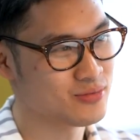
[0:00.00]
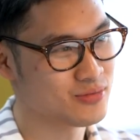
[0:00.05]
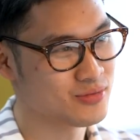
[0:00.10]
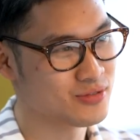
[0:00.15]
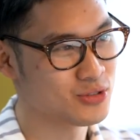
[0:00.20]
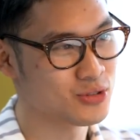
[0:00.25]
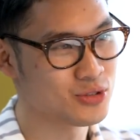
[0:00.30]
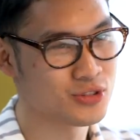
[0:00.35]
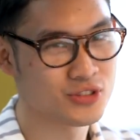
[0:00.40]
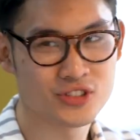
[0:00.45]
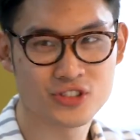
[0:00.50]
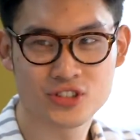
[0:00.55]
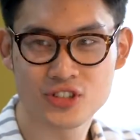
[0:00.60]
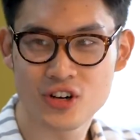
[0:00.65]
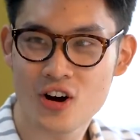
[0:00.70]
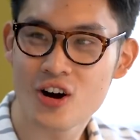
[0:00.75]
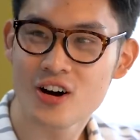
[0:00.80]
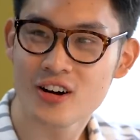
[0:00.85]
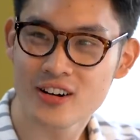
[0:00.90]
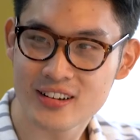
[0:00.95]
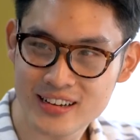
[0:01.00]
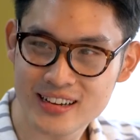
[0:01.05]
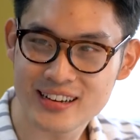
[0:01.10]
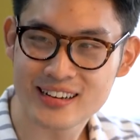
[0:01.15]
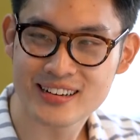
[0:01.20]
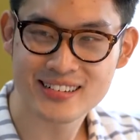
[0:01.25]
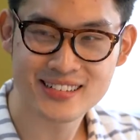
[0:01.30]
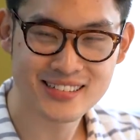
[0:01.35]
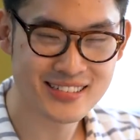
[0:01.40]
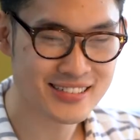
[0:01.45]
What are some good thinking
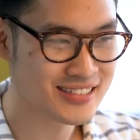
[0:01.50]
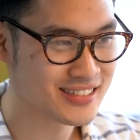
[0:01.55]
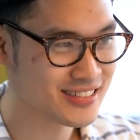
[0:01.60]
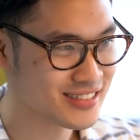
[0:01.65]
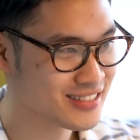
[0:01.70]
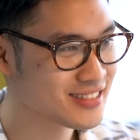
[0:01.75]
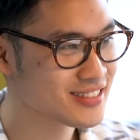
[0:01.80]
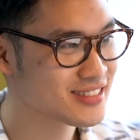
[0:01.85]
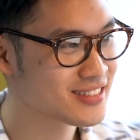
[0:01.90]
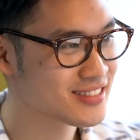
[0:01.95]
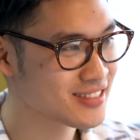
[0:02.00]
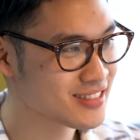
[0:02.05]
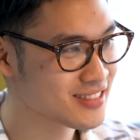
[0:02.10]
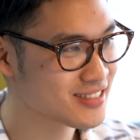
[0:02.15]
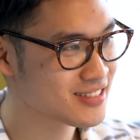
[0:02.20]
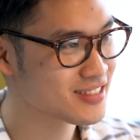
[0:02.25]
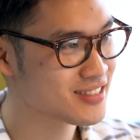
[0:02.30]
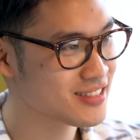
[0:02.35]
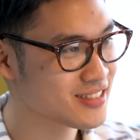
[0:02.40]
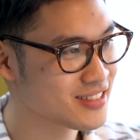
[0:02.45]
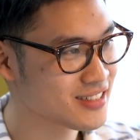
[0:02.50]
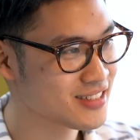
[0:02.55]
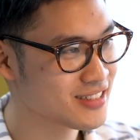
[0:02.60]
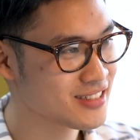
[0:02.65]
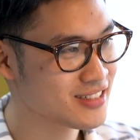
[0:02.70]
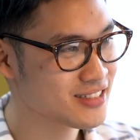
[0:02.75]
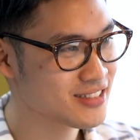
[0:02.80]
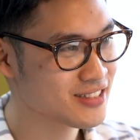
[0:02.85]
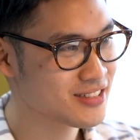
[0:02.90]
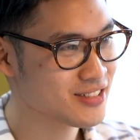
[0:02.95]
questions? Help me
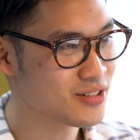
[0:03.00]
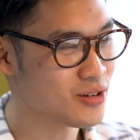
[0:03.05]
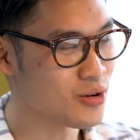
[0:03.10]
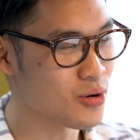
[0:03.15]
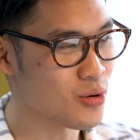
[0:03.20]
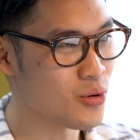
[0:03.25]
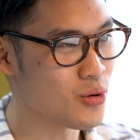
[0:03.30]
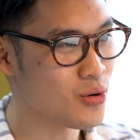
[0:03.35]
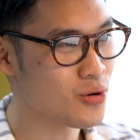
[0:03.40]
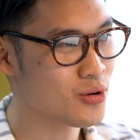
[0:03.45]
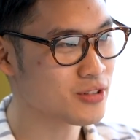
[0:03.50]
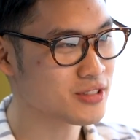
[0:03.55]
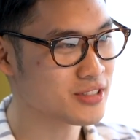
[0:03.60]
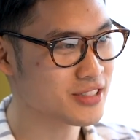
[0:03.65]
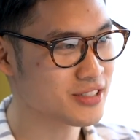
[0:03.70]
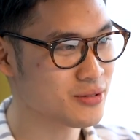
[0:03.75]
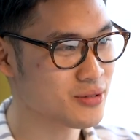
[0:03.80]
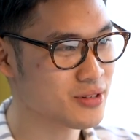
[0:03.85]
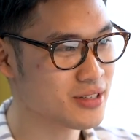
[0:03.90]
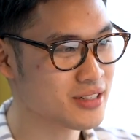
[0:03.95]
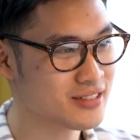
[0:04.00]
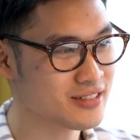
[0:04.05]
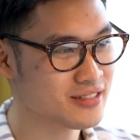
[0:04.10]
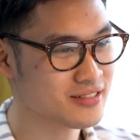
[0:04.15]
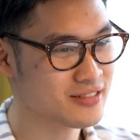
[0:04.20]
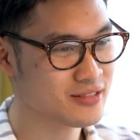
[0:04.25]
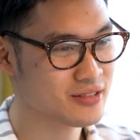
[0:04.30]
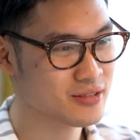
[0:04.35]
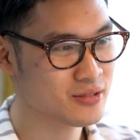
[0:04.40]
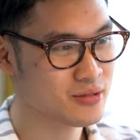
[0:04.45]
understand that. Can you
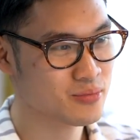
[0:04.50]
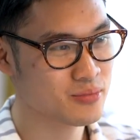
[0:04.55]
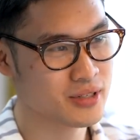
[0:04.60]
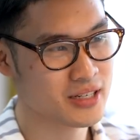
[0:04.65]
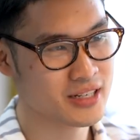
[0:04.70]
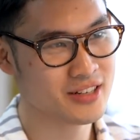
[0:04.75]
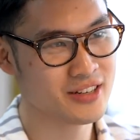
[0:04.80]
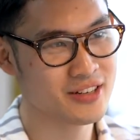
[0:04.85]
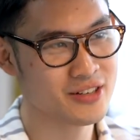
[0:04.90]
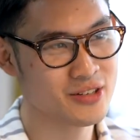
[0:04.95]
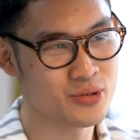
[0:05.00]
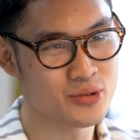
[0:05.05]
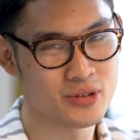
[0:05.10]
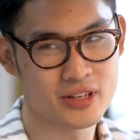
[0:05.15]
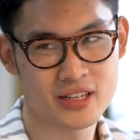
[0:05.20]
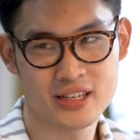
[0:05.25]
unpack that for me?